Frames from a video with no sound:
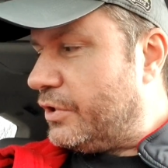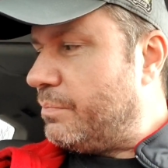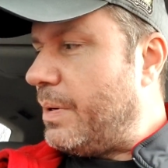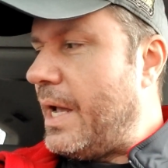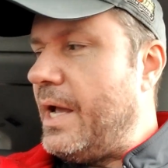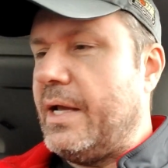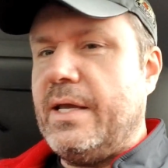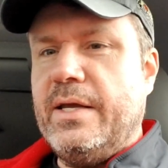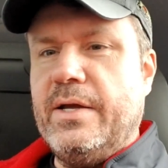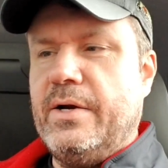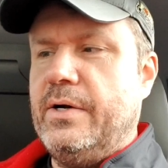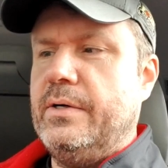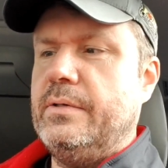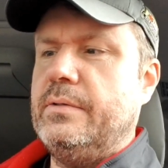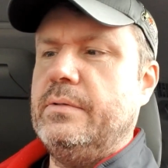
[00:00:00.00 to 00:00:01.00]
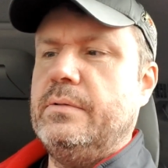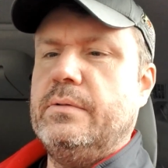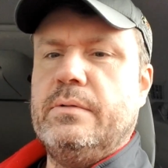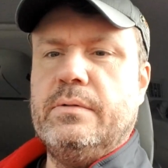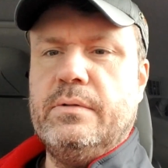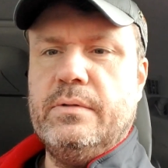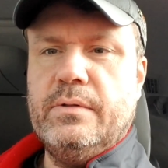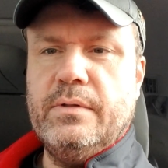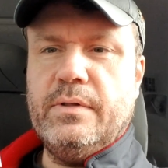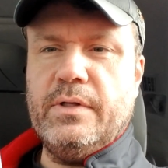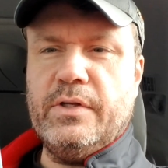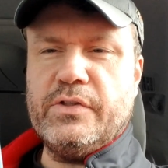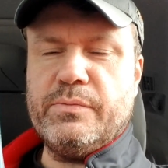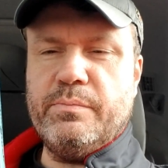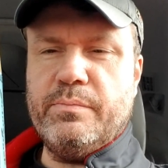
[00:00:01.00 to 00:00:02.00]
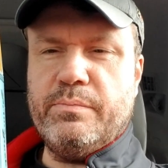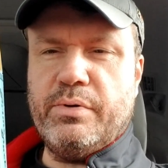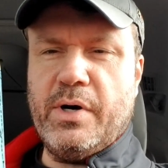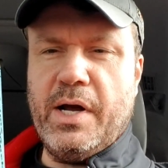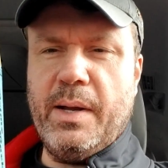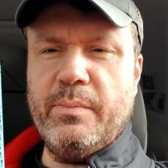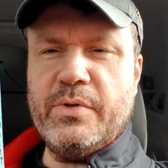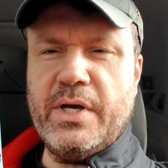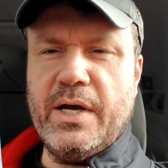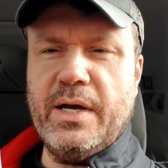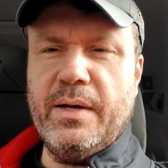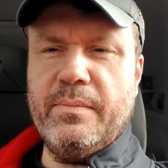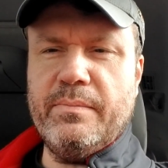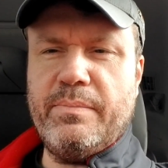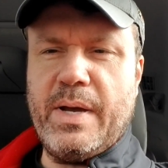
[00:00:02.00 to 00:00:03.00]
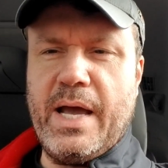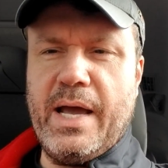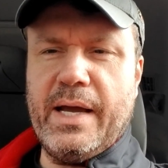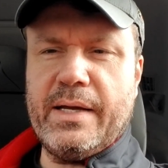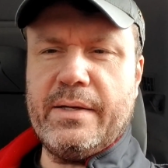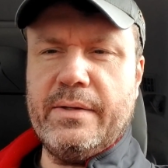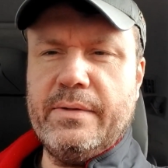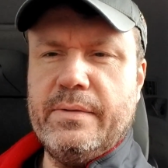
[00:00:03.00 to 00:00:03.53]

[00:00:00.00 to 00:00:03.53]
pack here, this primetime pack.